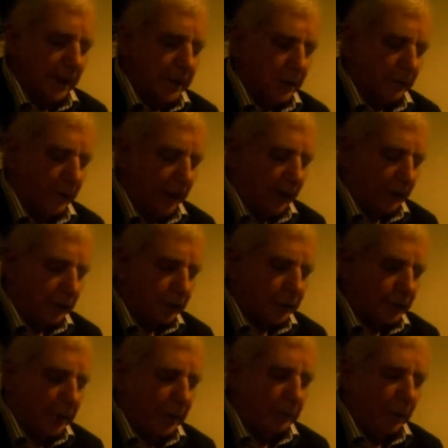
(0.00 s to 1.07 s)

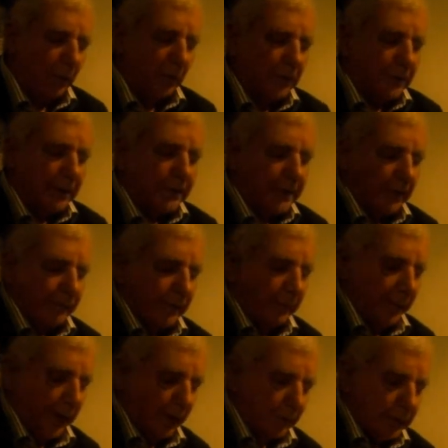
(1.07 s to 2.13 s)
3 roods and 7
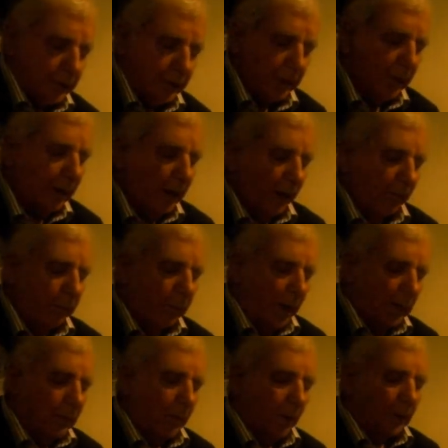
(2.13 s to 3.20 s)
perts of
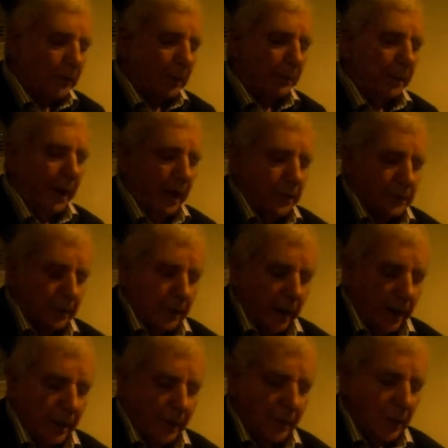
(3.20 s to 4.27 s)
well watered pasture
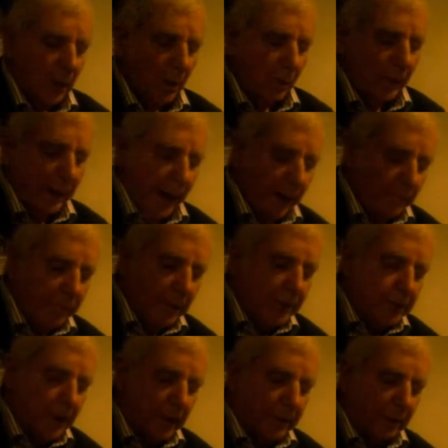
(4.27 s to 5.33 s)
land with ample
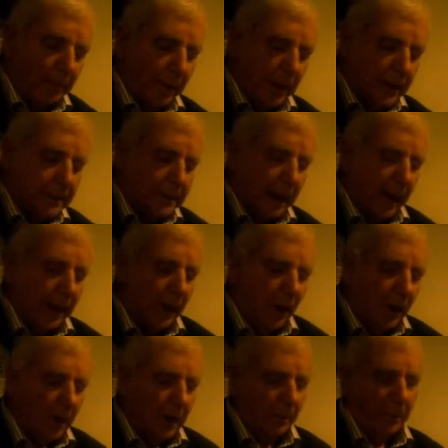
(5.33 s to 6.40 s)
shelter belts and
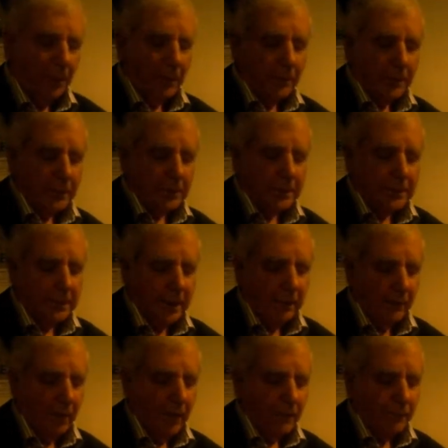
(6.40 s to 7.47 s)
all appurtenances
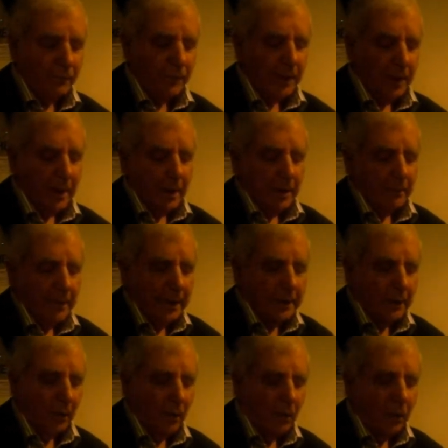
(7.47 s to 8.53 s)
thereon being
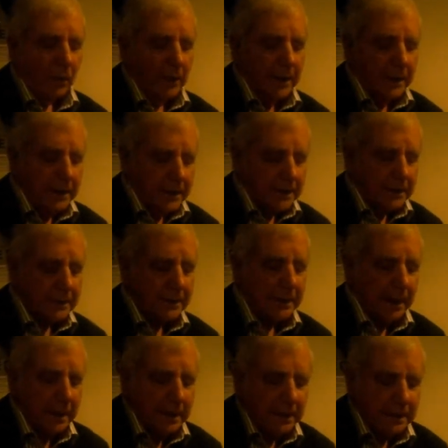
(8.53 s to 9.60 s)
the whole lease
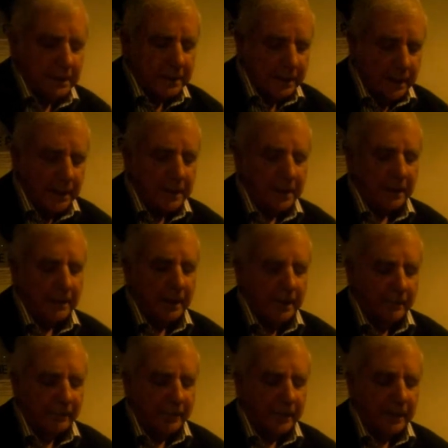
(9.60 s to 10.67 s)
signed, sealed and
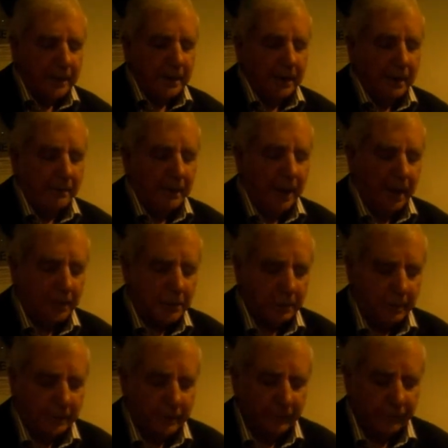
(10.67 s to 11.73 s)
delivered in
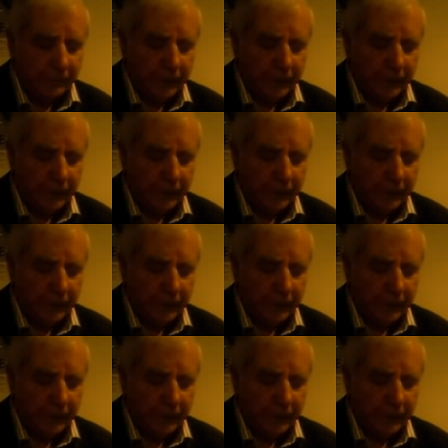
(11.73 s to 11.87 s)
parchment.